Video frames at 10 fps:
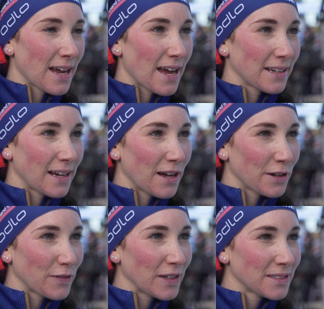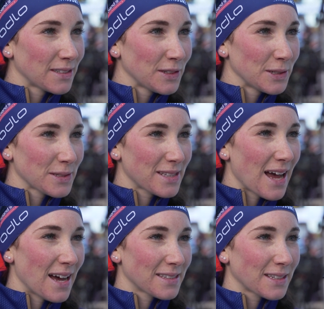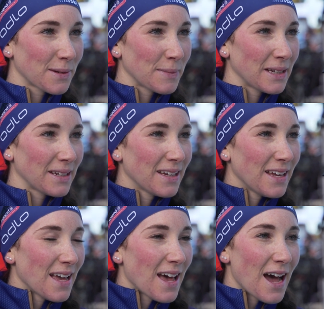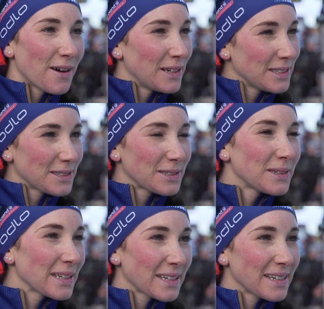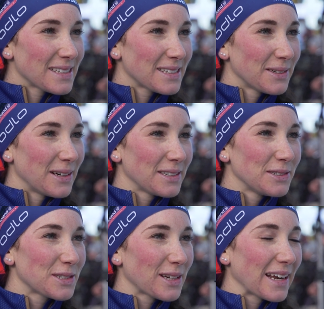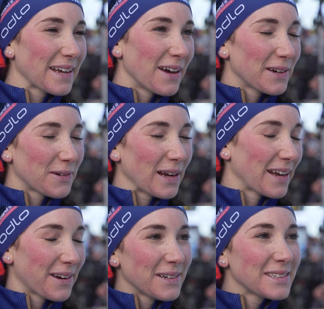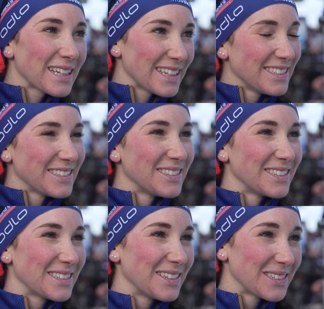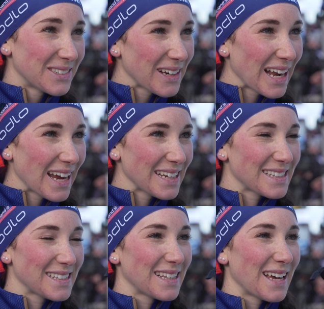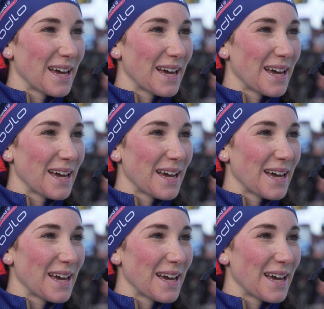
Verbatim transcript: I had a lot of interviews asking me, how are you doing this? You are usually not really good and you do good relays.